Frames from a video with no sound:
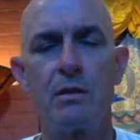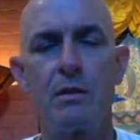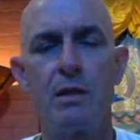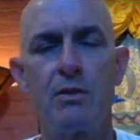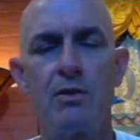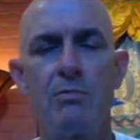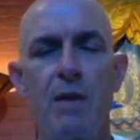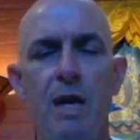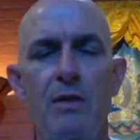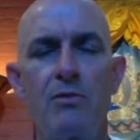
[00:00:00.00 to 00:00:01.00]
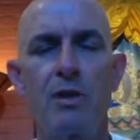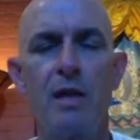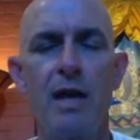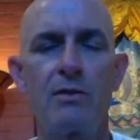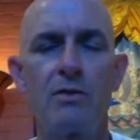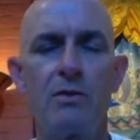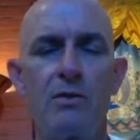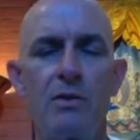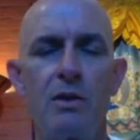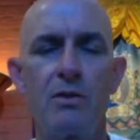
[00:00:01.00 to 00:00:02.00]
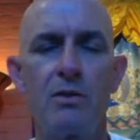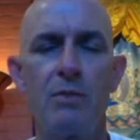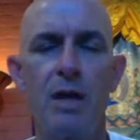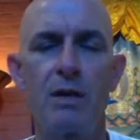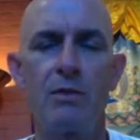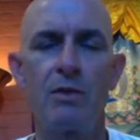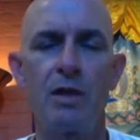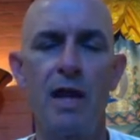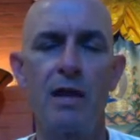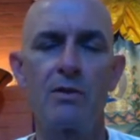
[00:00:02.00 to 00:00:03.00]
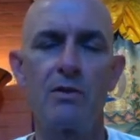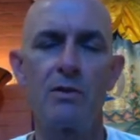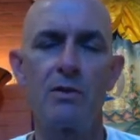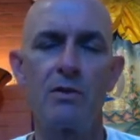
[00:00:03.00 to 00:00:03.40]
And your mind relaxes as your body relaxes.